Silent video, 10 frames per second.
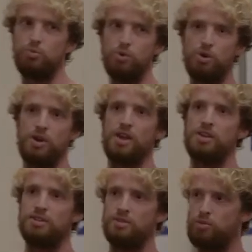What
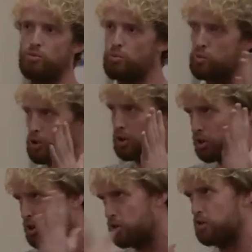
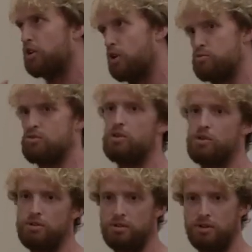could go
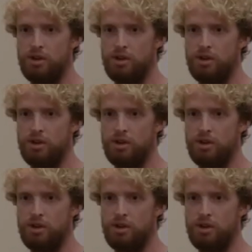wrong?